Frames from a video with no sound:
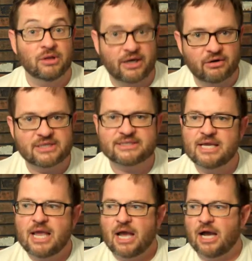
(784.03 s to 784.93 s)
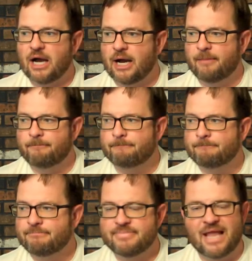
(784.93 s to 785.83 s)
Polaris.
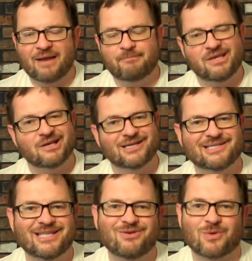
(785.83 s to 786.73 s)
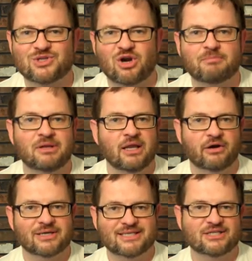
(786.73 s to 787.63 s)
Um, not because the North Star
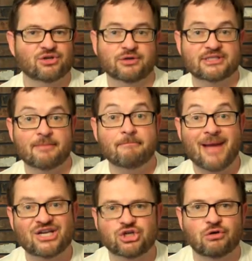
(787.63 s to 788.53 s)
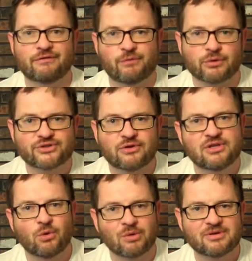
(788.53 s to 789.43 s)
Polaris exerts some magical force
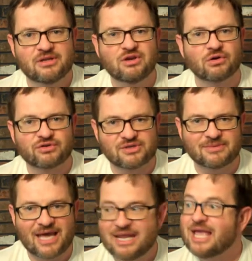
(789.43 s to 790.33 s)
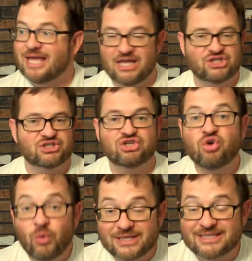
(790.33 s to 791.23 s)
on the orbit of the Earth or something like that. It's a
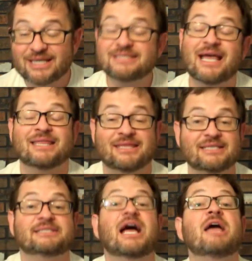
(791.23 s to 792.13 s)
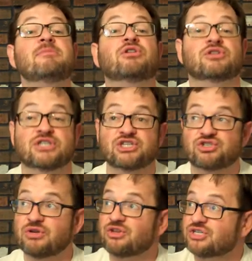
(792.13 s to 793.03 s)
coincidence. At this time in Earth's
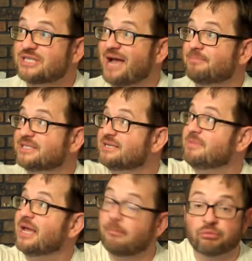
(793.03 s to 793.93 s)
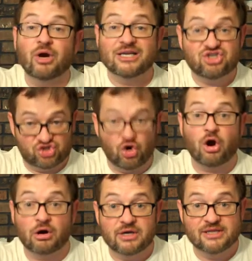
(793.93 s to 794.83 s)
history, there just happens to be a bright
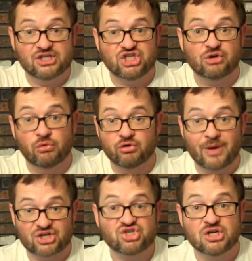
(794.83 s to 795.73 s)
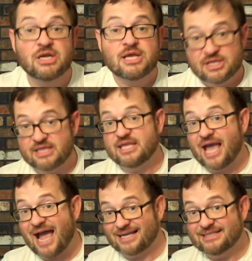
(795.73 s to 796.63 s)
star in the general direction that
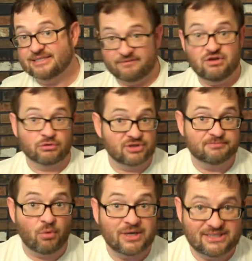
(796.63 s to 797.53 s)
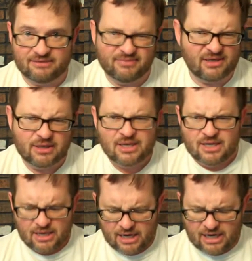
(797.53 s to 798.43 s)
the axis of the Earth is pointing. But
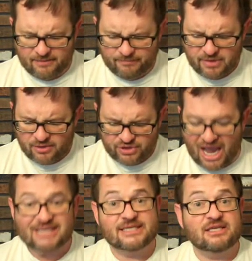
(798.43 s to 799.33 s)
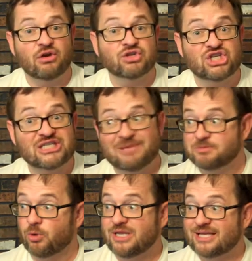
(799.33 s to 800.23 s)
um, the axis of the Earth just
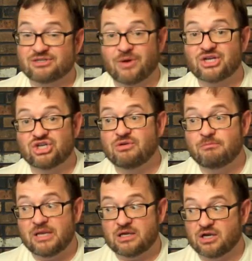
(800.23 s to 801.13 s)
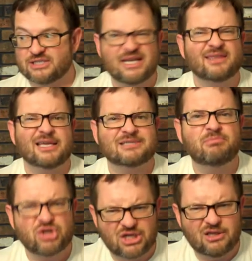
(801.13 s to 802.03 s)
keeps pointing that direction because nothing is
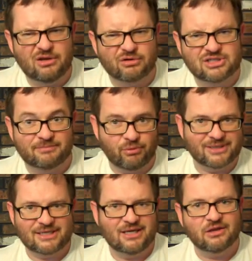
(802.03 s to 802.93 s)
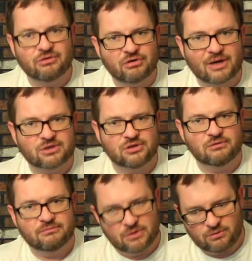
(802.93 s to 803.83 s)
pushing the Earth to point any other direction,
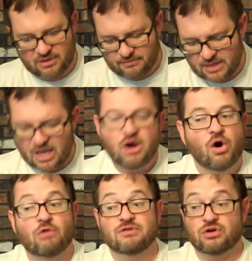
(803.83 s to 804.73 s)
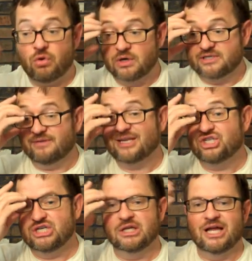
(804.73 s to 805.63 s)
okay? Over the course of,
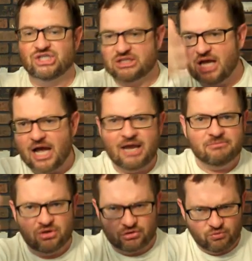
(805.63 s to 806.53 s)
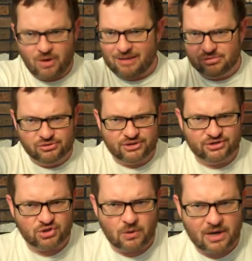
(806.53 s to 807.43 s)
like, geologic time, the Earth wobbles
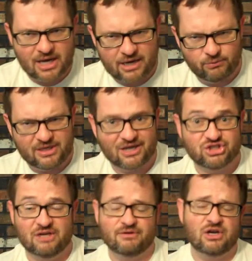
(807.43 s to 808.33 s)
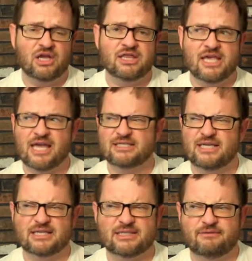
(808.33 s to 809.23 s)
and so on. We actually even, in the
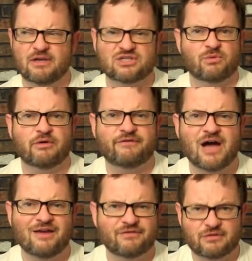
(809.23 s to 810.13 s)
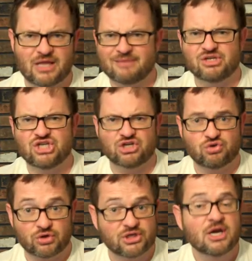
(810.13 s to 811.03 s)
ATS EVS 105 climate
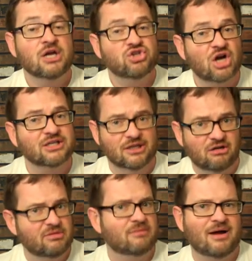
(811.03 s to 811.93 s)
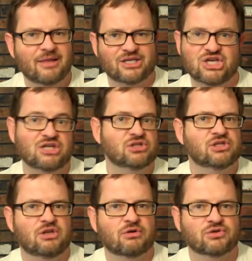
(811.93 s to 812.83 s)
change course, talked a little bit about, like,
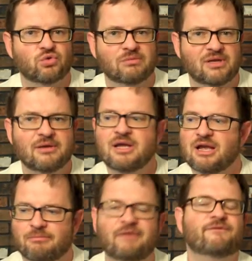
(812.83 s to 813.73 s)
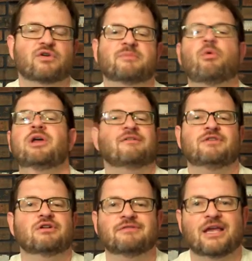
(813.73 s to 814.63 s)
changes in the Earth's orbit. But for the point of
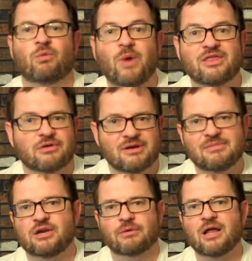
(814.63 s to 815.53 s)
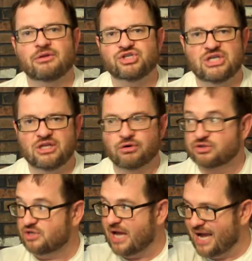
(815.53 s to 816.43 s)
view of, like, weather and meteorology, the
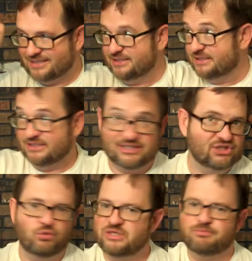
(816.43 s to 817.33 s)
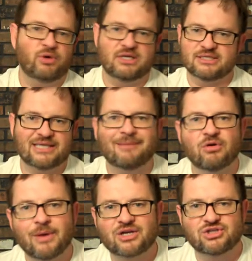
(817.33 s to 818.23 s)
Earth's axis is just always pointed the same
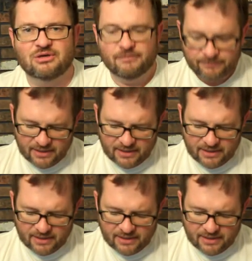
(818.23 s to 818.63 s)
direction.